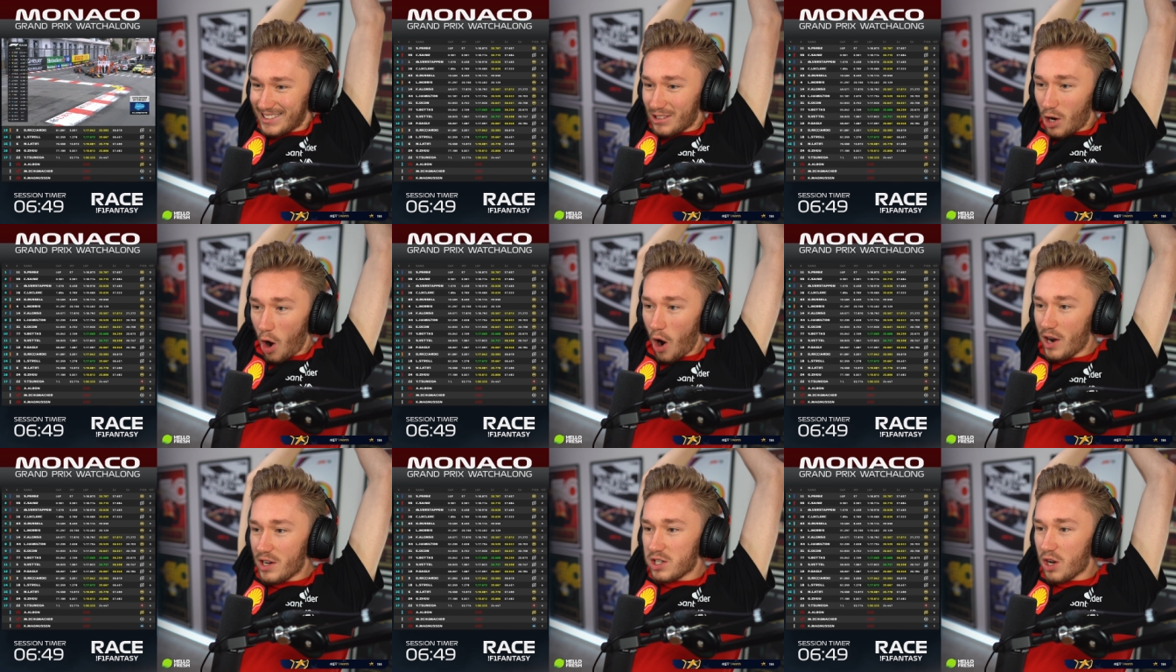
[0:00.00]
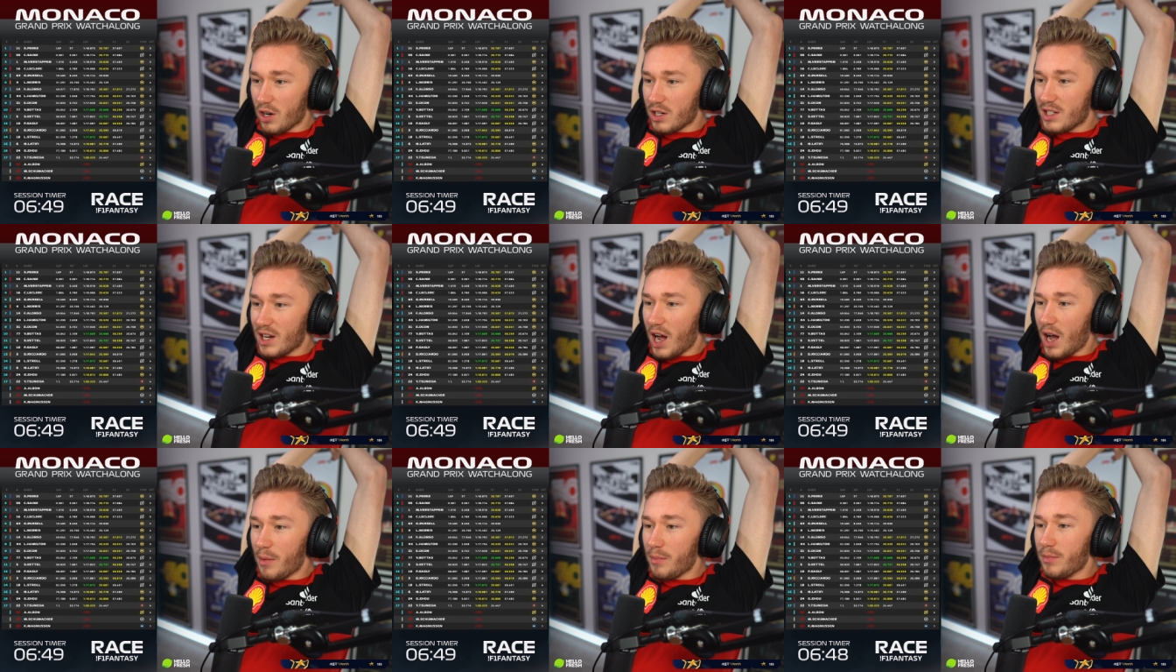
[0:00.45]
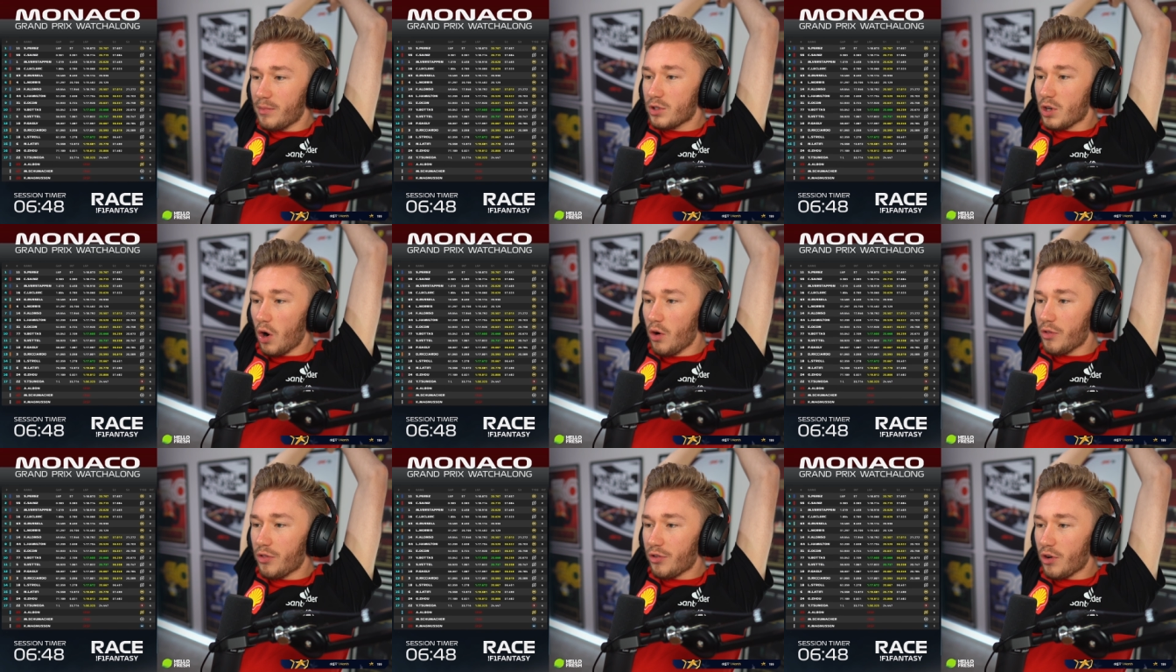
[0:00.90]
Oh, he's locked up.
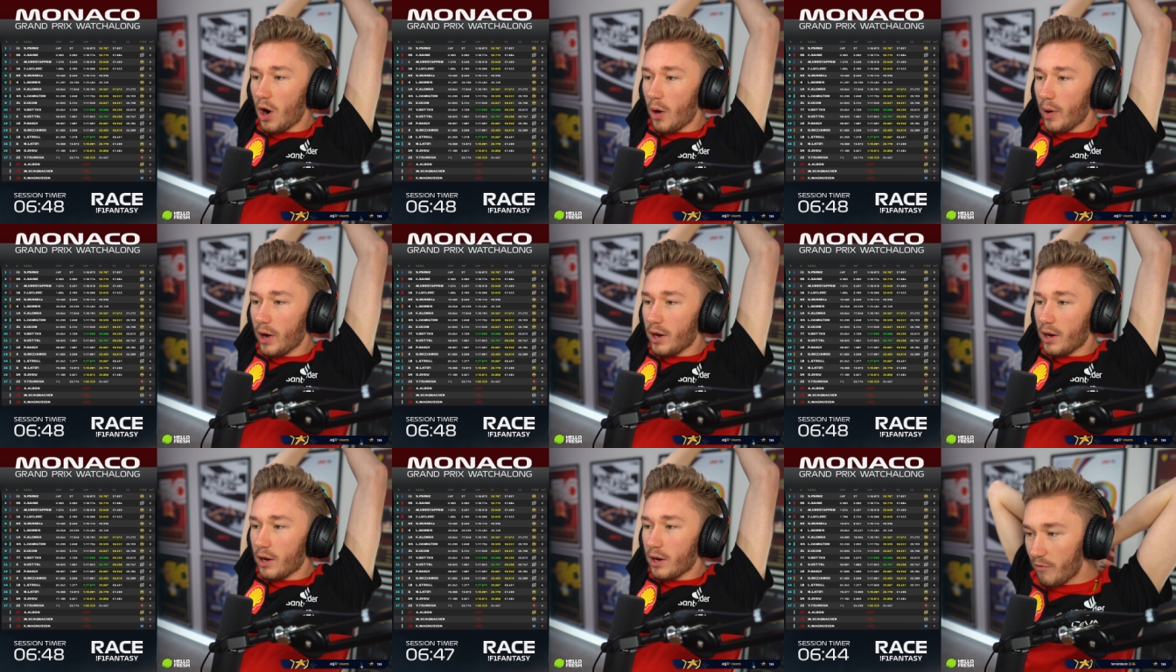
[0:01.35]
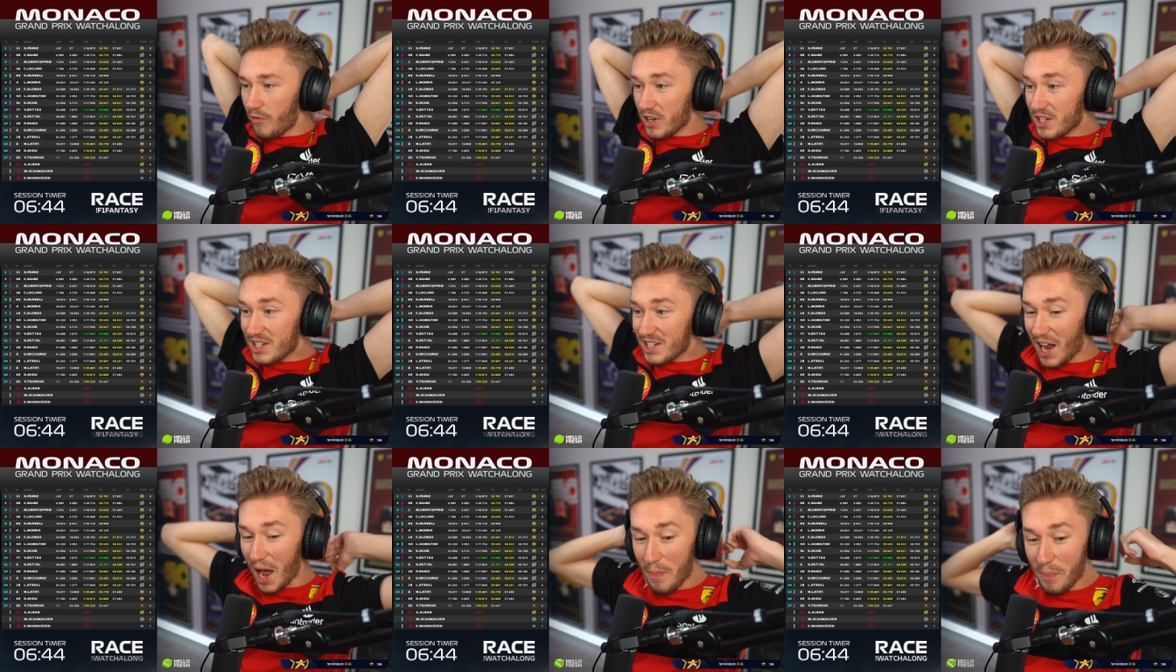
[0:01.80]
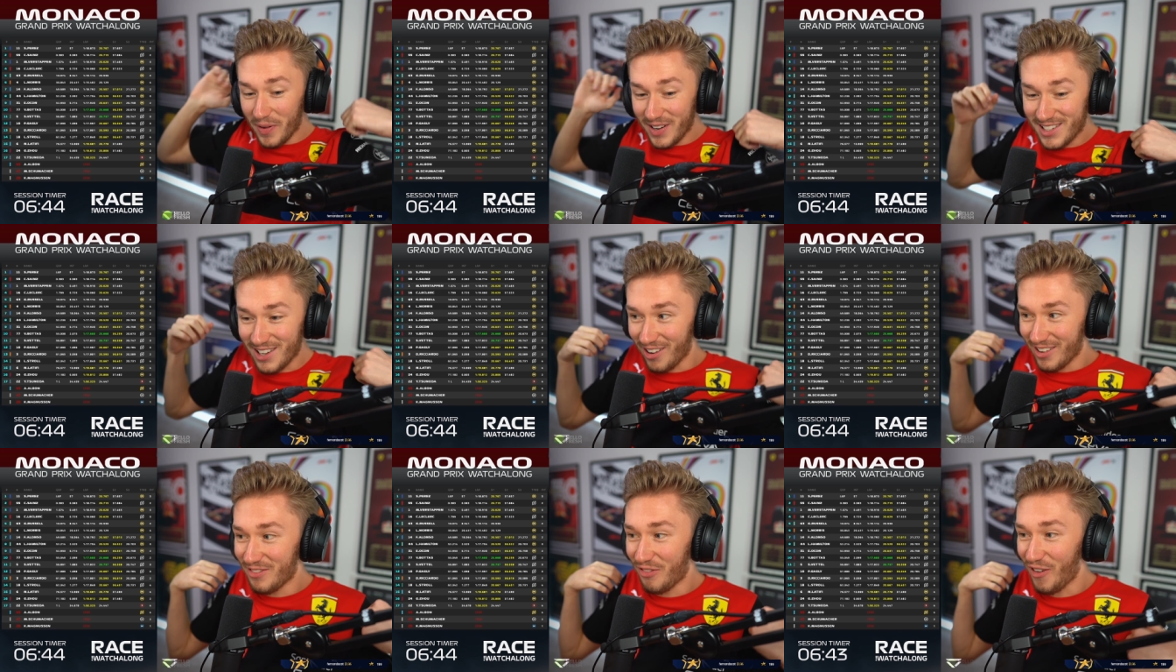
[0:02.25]
Don't throw it.
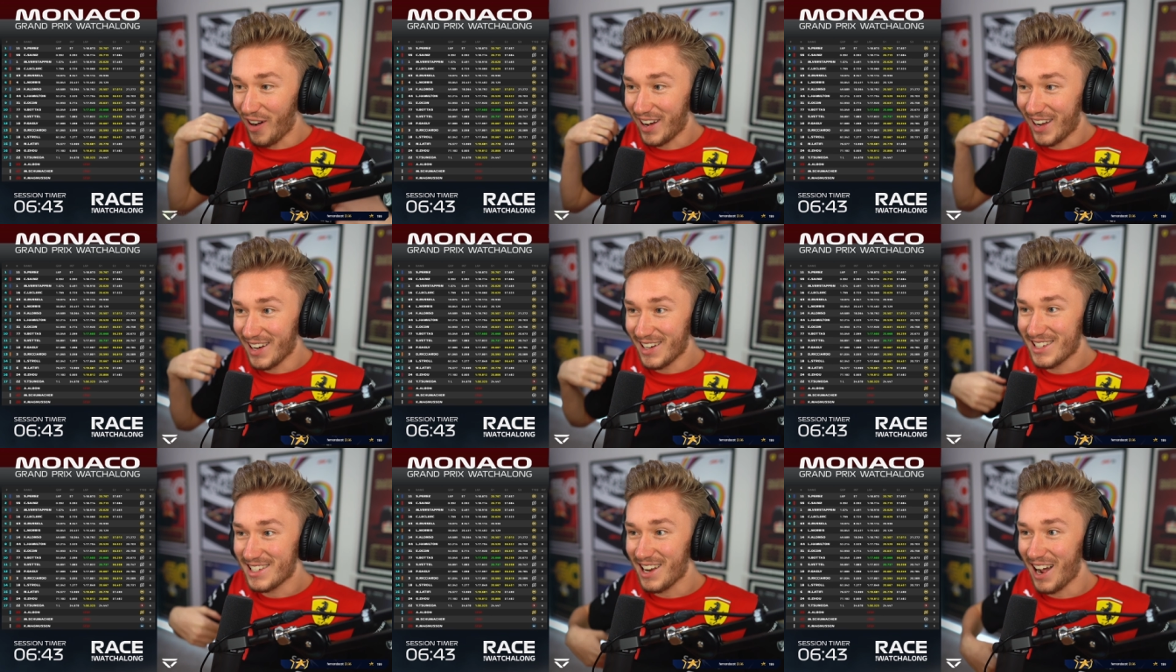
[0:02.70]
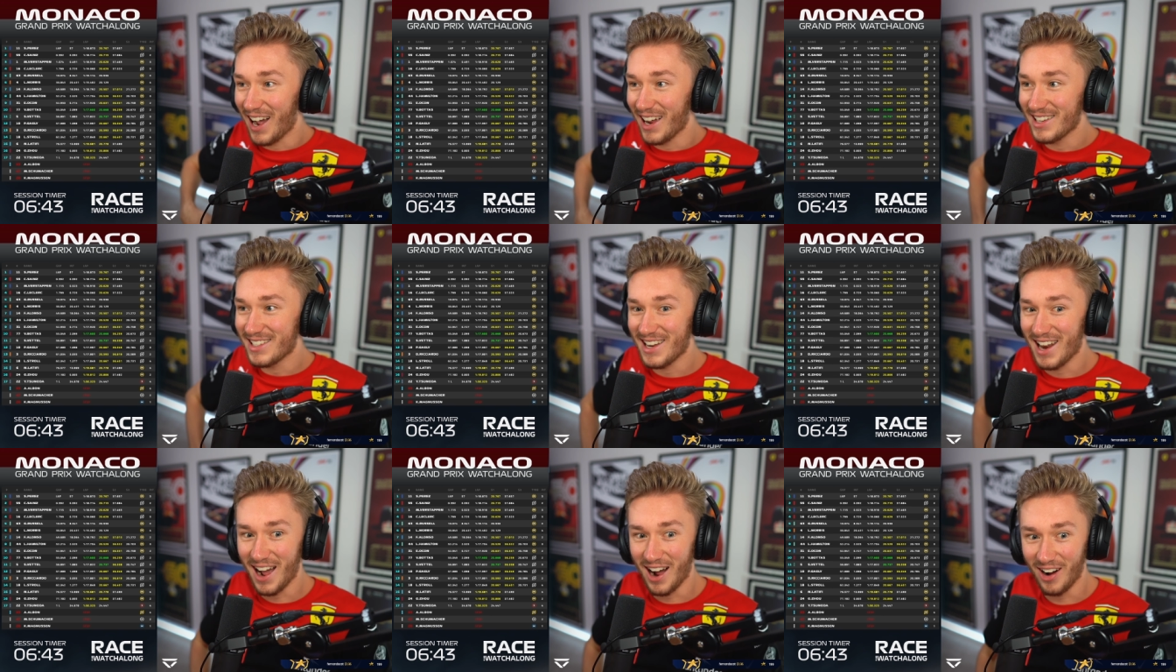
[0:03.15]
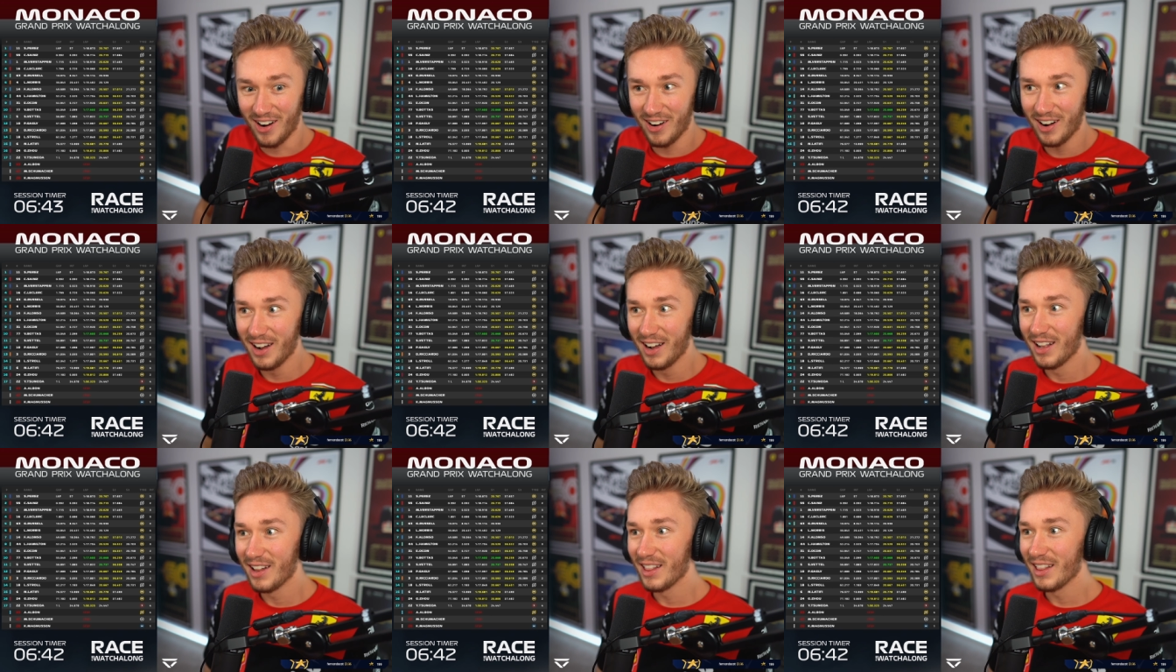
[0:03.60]
Verstappen's on fucking sides now.